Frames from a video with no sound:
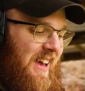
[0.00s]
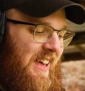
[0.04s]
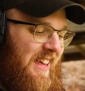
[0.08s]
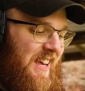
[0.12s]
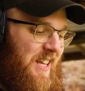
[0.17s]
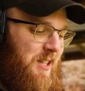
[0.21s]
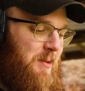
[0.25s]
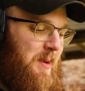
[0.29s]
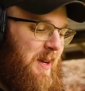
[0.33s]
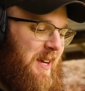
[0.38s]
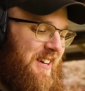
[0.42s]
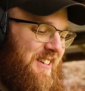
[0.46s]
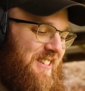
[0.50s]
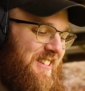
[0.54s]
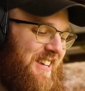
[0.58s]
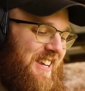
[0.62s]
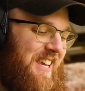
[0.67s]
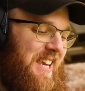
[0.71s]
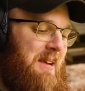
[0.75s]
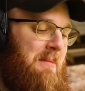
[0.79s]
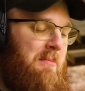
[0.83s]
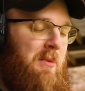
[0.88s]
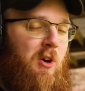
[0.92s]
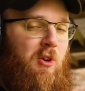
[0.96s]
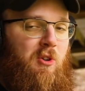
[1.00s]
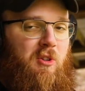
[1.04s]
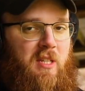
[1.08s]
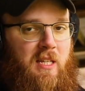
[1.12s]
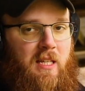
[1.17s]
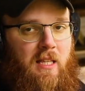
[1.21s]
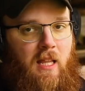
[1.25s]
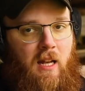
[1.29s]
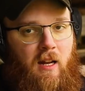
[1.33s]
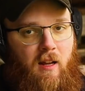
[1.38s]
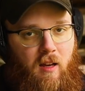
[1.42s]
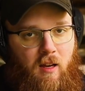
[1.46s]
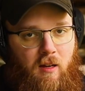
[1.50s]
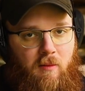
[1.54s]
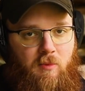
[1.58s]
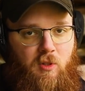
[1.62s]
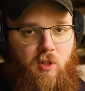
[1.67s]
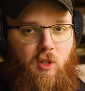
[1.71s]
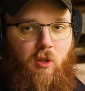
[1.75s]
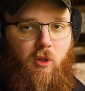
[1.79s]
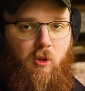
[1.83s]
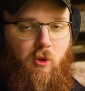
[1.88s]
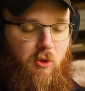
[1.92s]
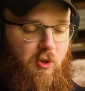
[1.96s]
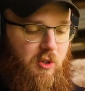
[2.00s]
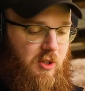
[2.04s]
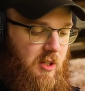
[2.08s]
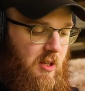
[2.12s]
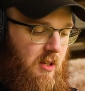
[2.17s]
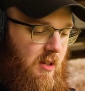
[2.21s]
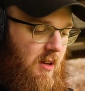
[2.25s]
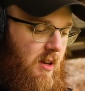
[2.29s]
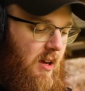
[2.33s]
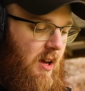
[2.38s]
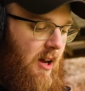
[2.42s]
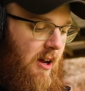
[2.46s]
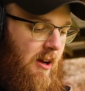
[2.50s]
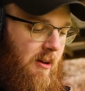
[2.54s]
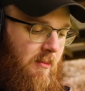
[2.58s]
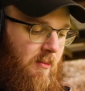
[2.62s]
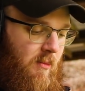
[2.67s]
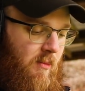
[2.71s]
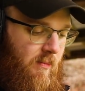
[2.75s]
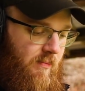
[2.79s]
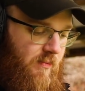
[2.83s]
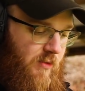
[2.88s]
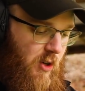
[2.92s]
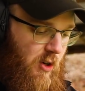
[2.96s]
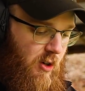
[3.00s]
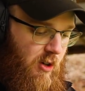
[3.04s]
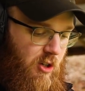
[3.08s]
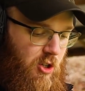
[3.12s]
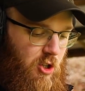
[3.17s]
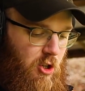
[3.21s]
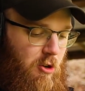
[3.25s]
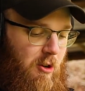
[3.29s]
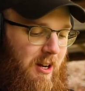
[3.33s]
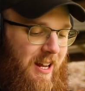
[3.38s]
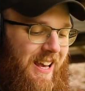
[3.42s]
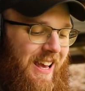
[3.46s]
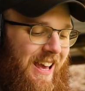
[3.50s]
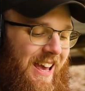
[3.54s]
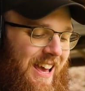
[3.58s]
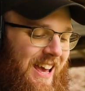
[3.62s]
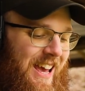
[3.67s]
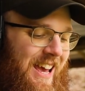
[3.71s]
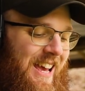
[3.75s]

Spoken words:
That's because I keep noticing that it comes loose during shooting.